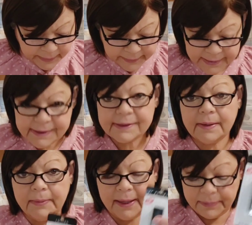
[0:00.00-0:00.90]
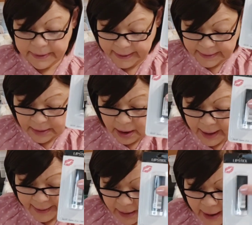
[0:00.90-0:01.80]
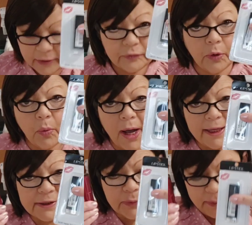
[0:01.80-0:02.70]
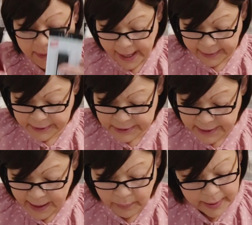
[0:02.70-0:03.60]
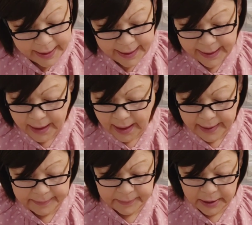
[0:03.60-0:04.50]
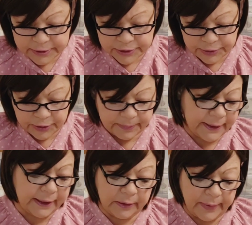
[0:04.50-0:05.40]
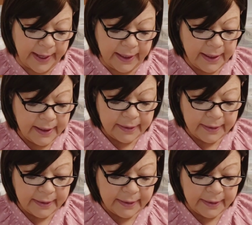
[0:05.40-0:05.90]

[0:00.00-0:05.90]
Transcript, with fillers: this is a Maybelline line. I don't know why it's repackaged that way. I'm not sure, but anyway,